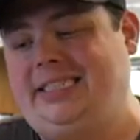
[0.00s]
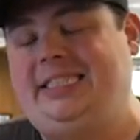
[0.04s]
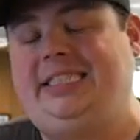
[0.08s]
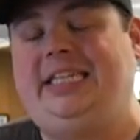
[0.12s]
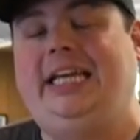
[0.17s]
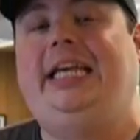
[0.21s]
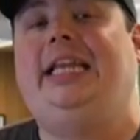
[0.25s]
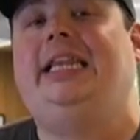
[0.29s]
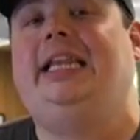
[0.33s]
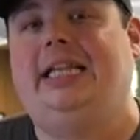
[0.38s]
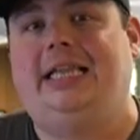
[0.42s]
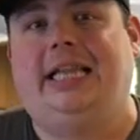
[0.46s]

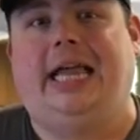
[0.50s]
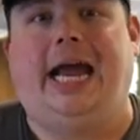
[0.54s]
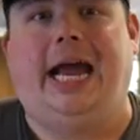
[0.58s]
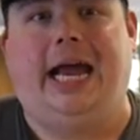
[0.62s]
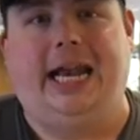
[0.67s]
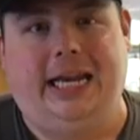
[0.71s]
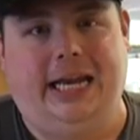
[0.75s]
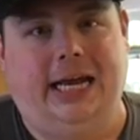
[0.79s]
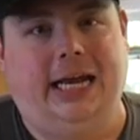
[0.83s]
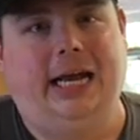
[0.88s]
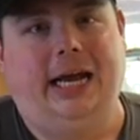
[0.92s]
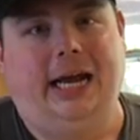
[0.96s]
see the
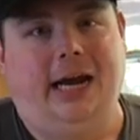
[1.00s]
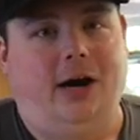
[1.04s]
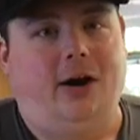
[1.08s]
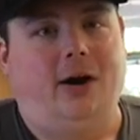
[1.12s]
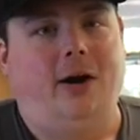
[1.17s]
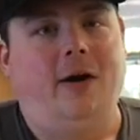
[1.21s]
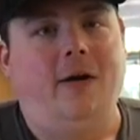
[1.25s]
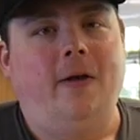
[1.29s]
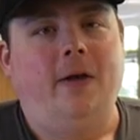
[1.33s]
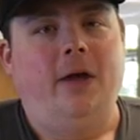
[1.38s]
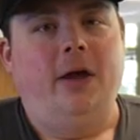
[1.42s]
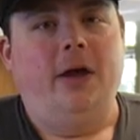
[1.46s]
landing
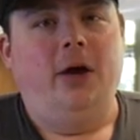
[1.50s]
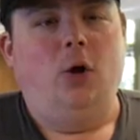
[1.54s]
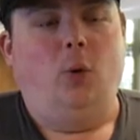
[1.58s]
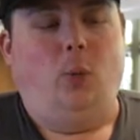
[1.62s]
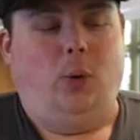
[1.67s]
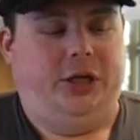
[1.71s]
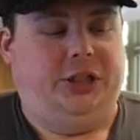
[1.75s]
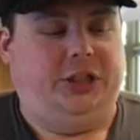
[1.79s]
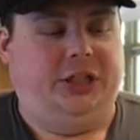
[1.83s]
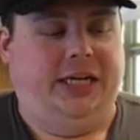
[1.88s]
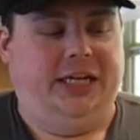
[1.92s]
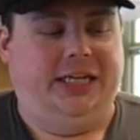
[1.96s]
gear,
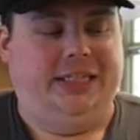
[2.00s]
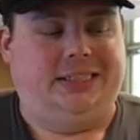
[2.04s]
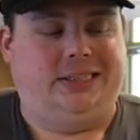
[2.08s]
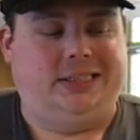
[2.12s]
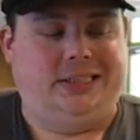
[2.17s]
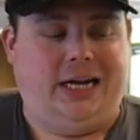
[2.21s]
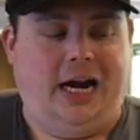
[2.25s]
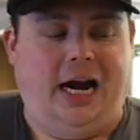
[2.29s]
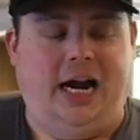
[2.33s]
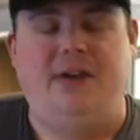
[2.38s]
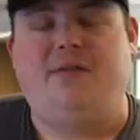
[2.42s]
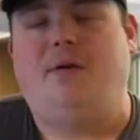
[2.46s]
which is
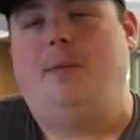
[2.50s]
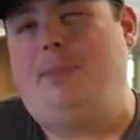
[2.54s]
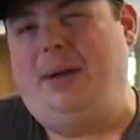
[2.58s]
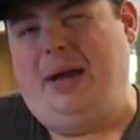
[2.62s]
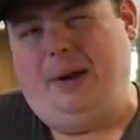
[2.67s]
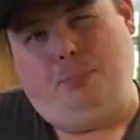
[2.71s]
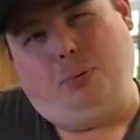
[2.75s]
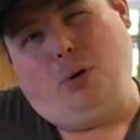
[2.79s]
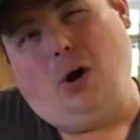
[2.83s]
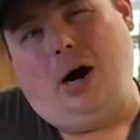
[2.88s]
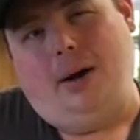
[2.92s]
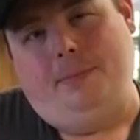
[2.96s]
kind of a
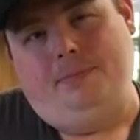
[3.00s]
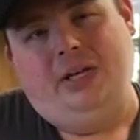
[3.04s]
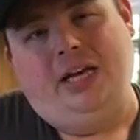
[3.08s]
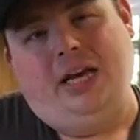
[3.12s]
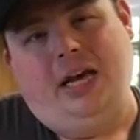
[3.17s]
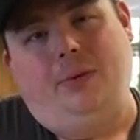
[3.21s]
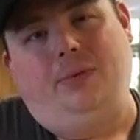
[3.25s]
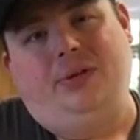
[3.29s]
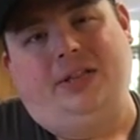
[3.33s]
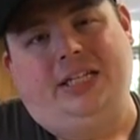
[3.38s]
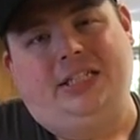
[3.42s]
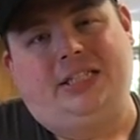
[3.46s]
big problem you
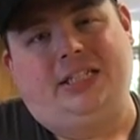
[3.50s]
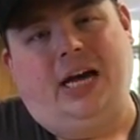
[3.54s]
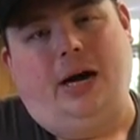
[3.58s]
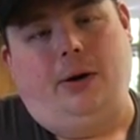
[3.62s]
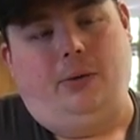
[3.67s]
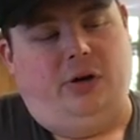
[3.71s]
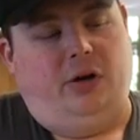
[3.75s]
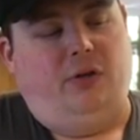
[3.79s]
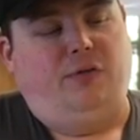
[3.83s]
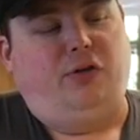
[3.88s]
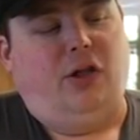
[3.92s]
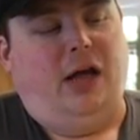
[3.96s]
get with this guy
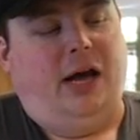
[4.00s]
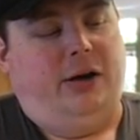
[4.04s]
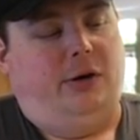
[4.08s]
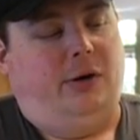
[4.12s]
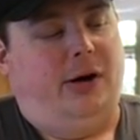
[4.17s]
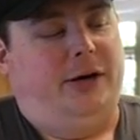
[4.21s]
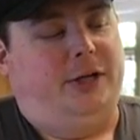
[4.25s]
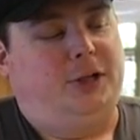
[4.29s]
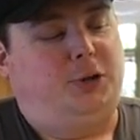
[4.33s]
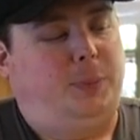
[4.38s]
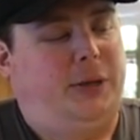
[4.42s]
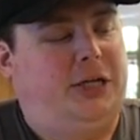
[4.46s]
when you're flying
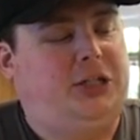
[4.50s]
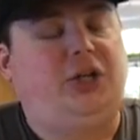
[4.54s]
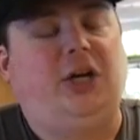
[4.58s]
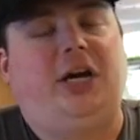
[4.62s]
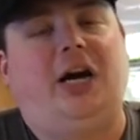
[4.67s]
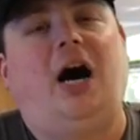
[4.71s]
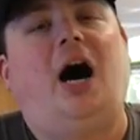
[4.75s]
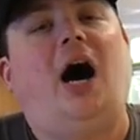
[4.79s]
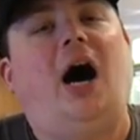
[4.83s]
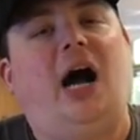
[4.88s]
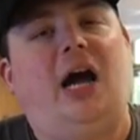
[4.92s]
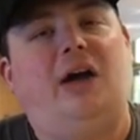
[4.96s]
around,
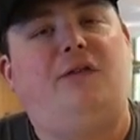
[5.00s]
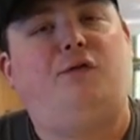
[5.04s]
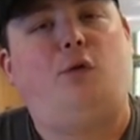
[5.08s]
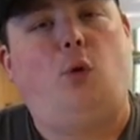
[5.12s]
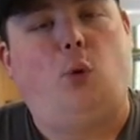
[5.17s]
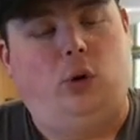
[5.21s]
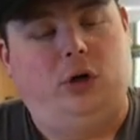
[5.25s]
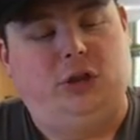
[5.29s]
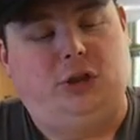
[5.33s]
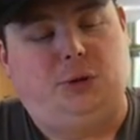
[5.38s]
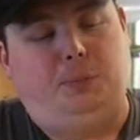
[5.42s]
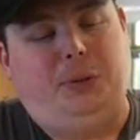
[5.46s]
especially at high
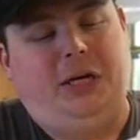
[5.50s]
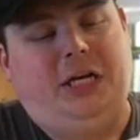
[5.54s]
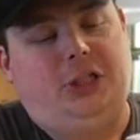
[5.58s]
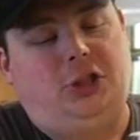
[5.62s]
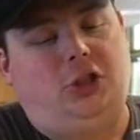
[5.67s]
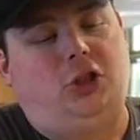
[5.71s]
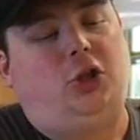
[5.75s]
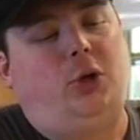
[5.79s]
forward speeds.